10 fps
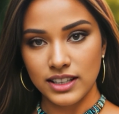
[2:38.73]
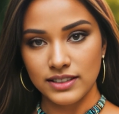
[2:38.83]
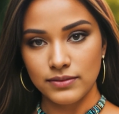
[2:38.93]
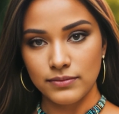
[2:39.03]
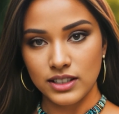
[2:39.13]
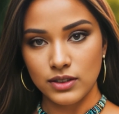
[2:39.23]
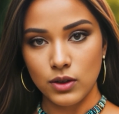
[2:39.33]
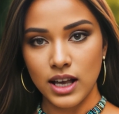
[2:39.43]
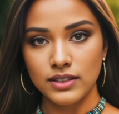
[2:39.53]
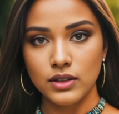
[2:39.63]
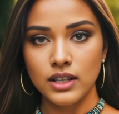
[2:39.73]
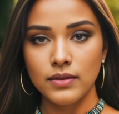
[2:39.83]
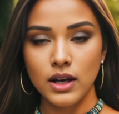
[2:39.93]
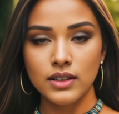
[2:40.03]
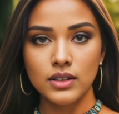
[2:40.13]
is a fun way to
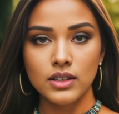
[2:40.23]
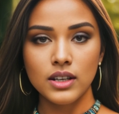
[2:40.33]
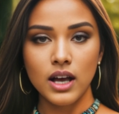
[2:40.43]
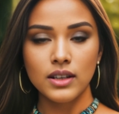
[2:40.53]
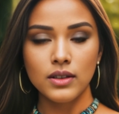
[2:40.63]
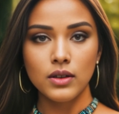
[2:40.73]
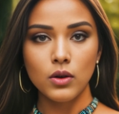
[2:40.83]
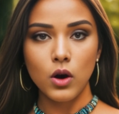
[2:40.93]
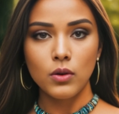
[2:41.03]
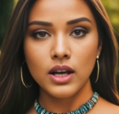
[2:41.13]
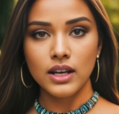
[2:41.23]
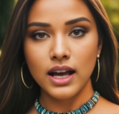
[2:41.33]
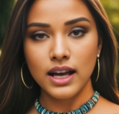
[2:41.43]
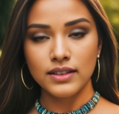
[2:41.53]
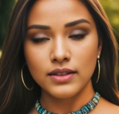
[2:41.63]
express your style while being
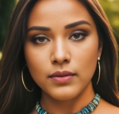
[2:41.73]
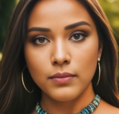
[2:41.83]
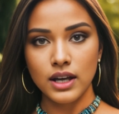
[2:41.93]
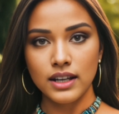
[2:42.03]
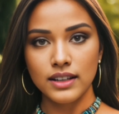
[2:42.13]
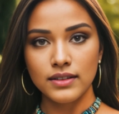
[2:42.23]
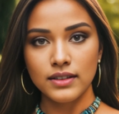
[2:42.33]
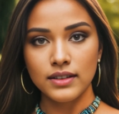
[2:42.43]
kind to the planet.